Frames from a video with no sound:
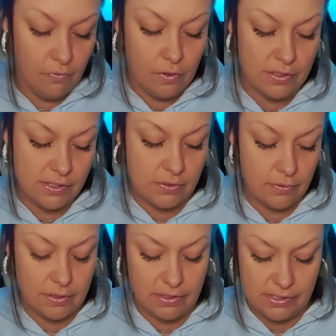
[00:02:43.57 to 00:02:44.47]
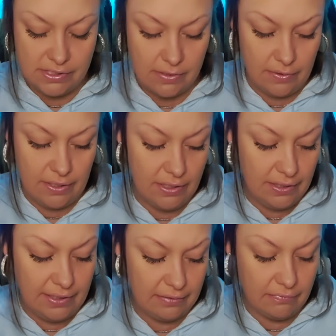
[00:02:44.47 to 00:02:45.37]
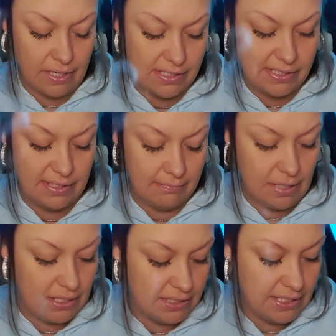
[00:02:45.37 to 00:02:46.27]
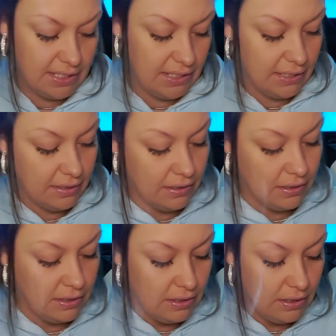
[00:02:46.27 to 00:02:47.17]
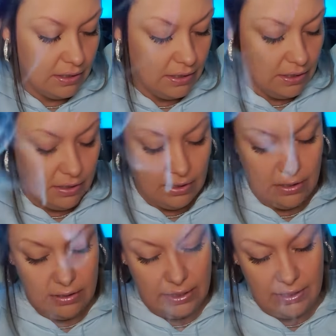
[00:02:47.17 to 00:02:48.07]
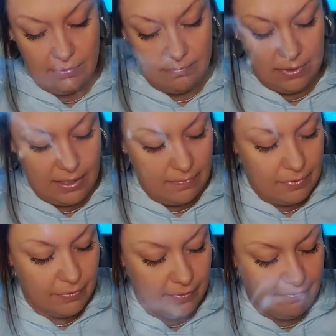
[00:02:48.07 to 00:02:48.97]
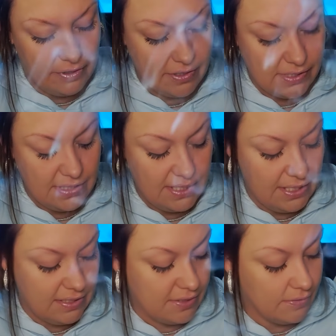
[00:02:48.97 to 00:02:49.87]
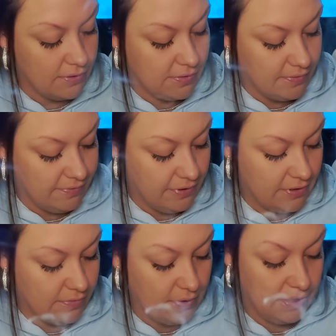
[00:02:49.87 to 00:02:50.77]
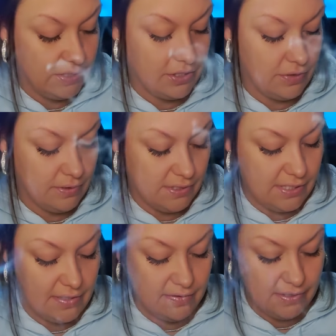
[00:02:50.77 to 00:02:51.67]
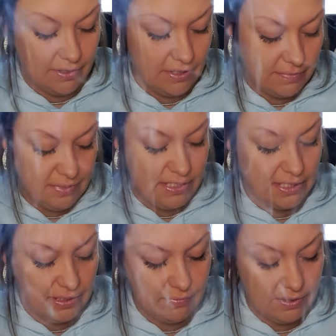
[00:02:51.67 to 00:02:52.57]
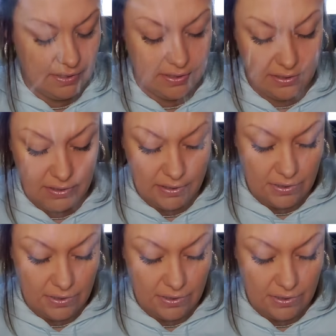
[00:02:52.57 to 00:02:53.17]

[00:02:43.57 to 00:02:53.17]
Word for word: Four of Swords. So healing, resting, meditating. Damn. Emperor reverse and Ten of Swords reverse wanting to show itself. So you could be dealing with